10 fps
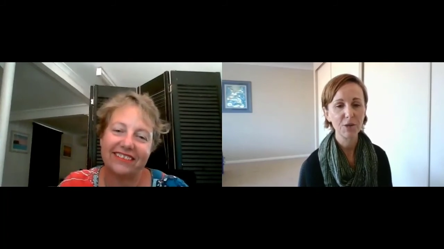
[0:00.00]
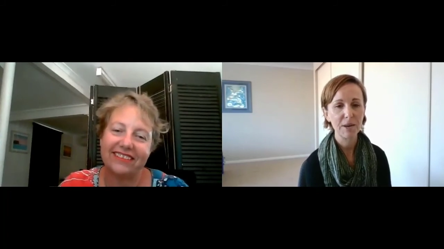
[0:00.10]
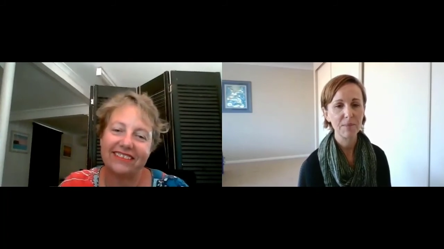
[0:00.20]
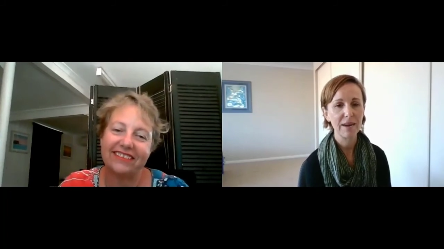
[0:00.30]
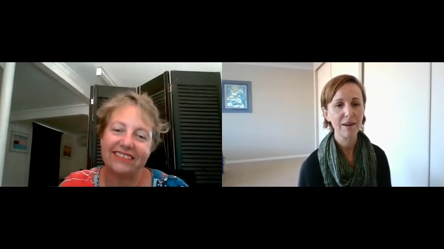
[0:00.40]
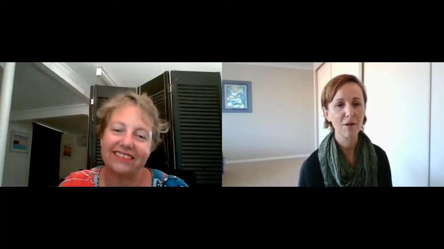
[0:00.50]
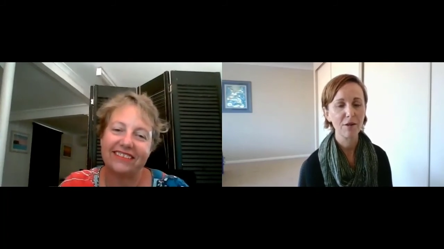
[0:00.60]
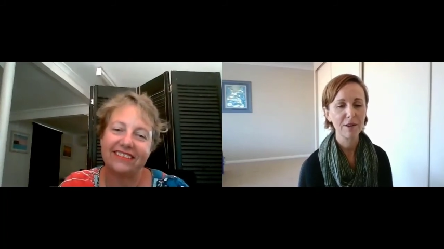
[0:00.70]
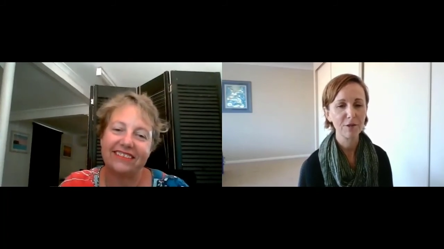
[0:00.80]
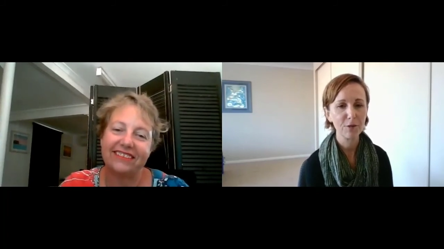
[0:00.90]
Speaker 1: joining me
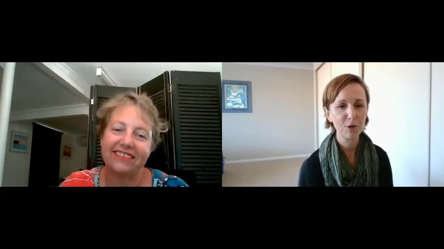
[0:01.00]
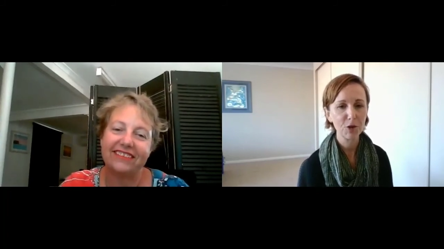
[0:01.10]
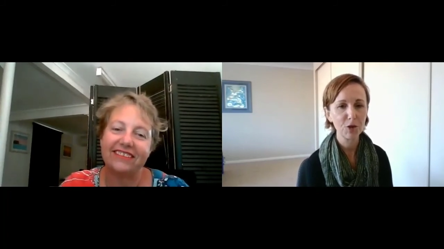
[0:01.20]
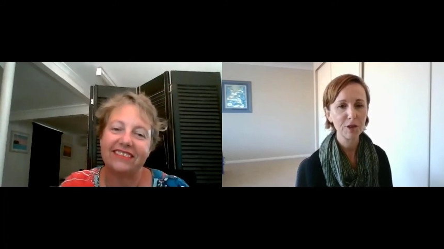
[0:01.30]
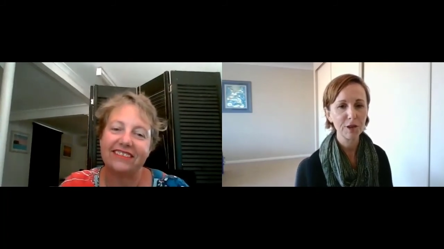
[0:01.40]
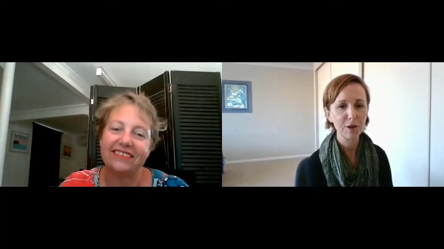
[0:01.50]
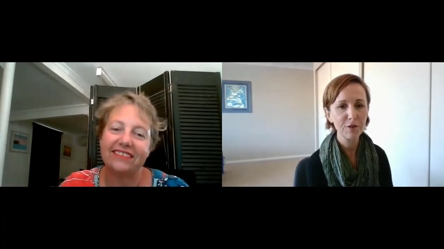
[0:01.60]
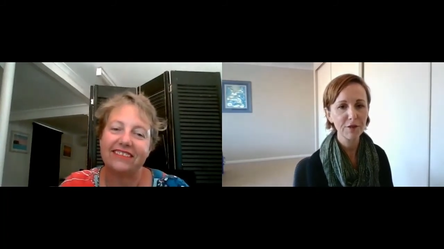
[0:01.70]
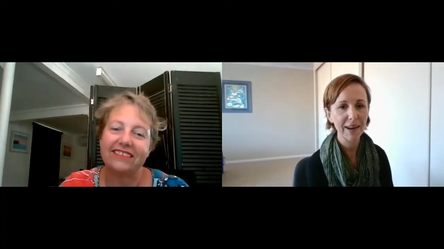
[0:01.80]
on your true self.